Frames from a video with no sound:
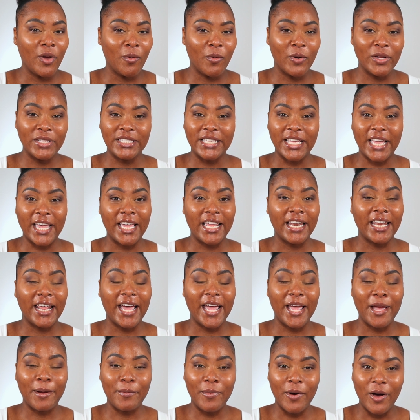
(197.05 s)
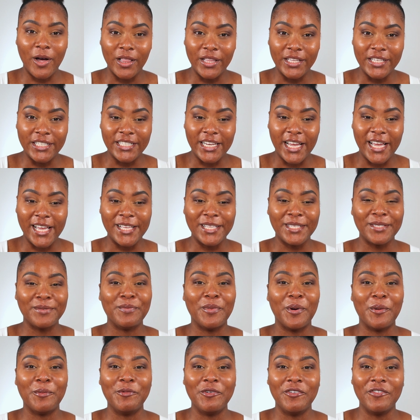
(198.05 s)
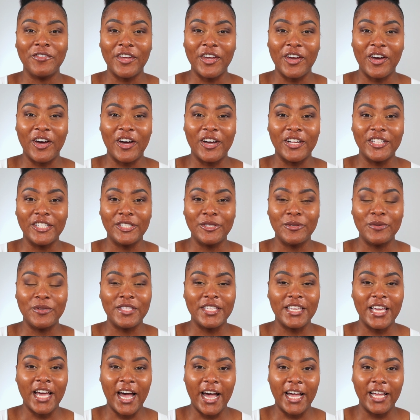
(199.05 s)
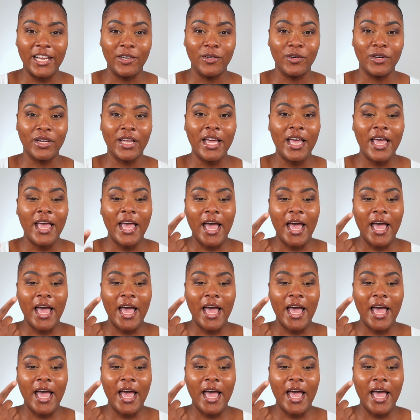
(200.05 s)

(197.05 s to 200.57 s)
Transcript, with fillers: Once again, I apologize, but moving on to the eye look,